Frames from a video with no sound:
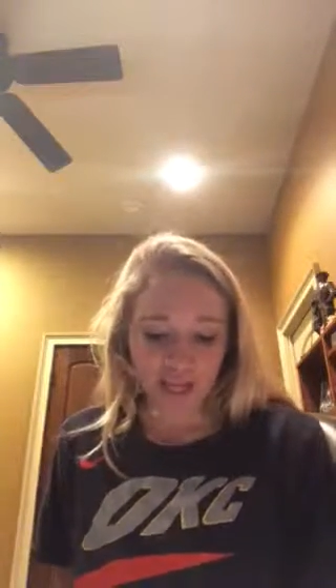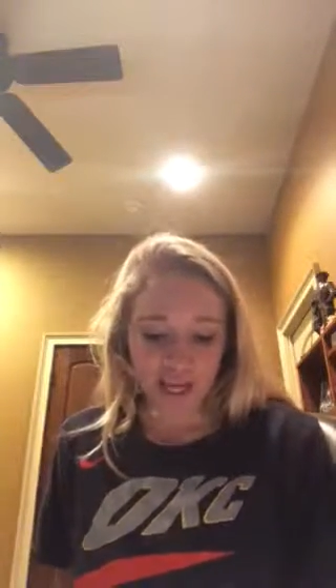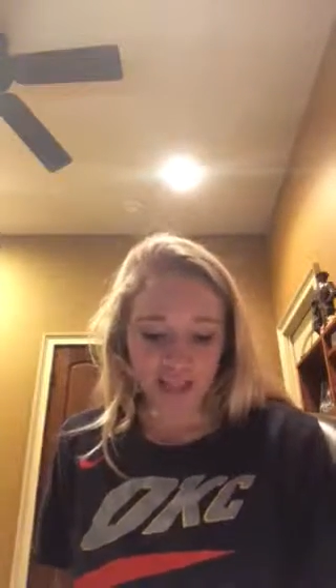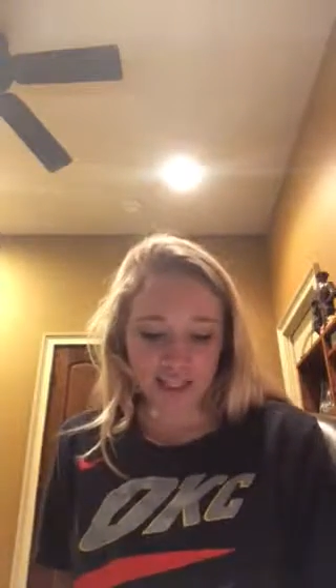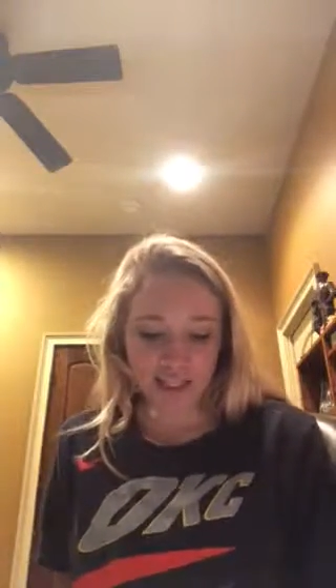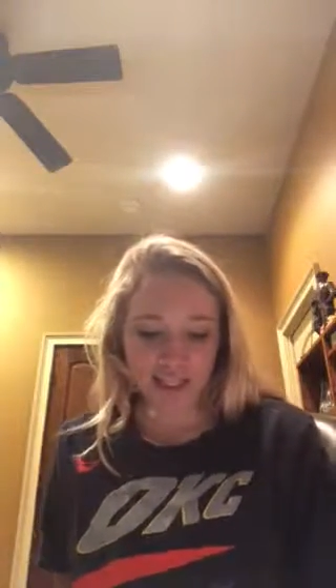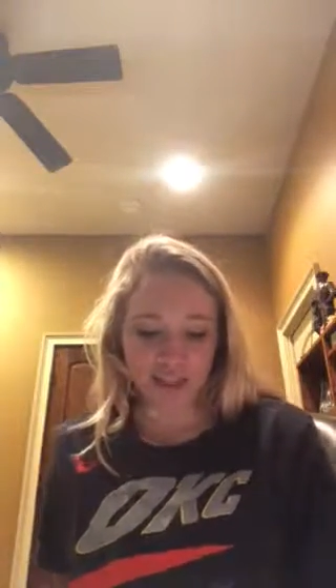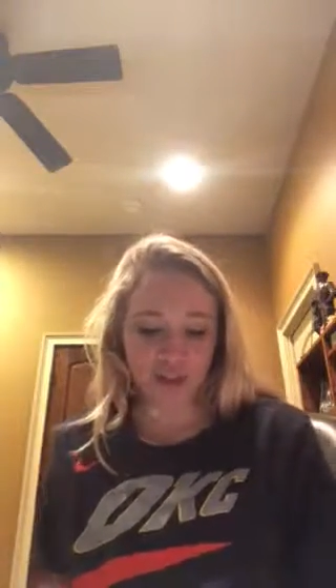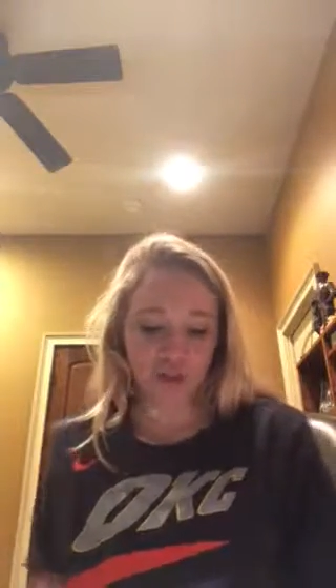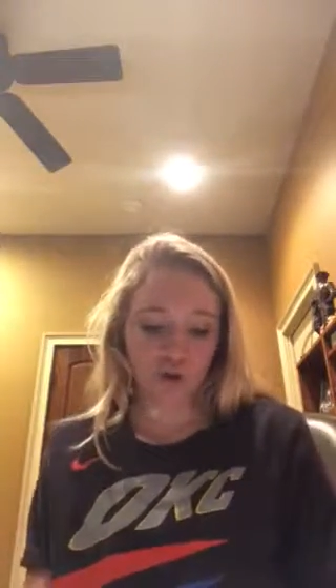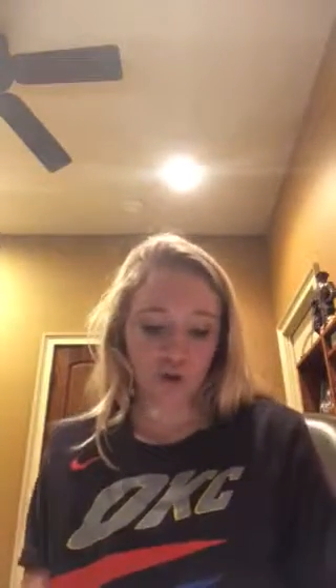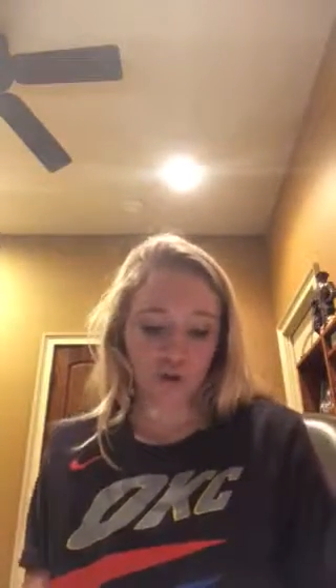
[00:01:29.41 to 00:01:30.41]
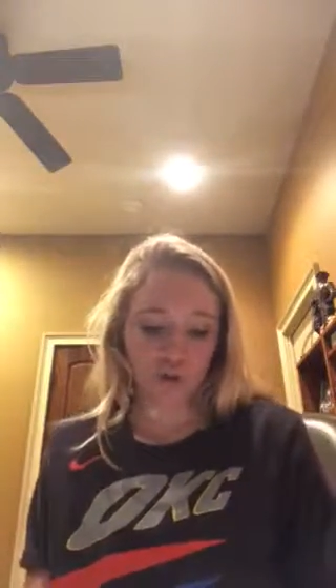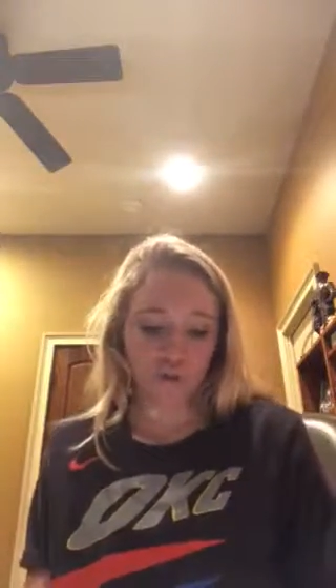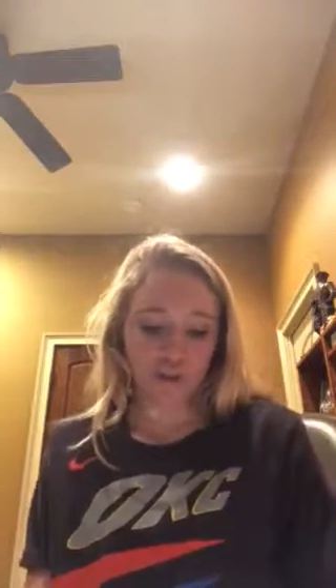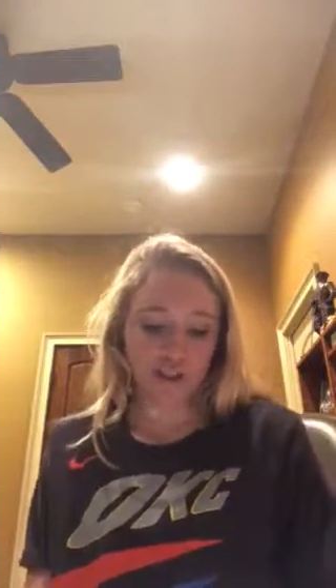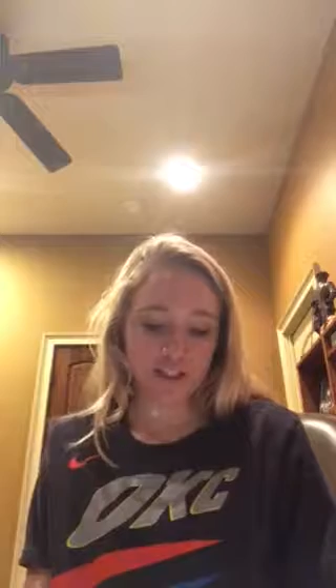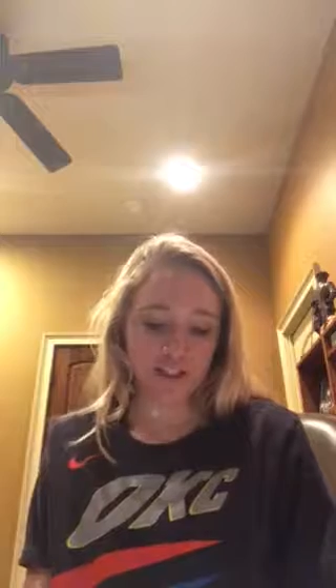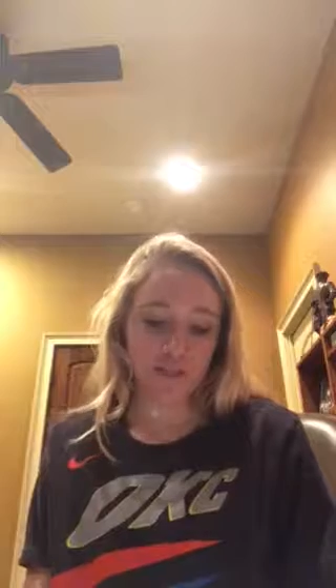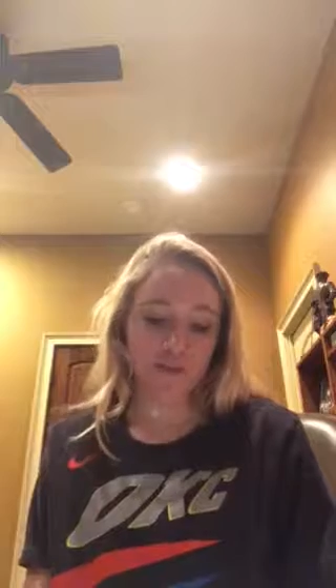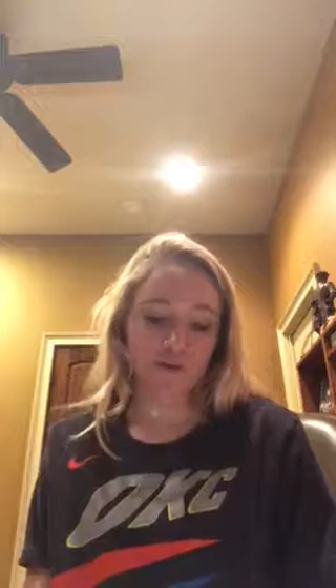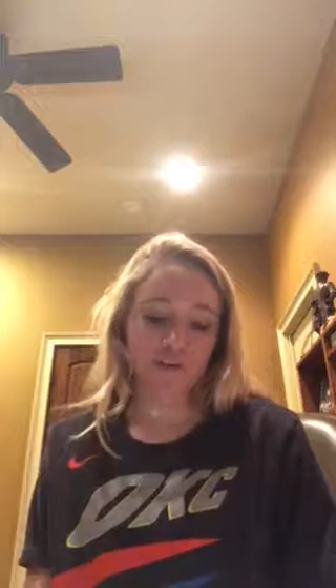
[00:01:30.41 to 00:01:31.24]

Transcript: And then the gold was that they were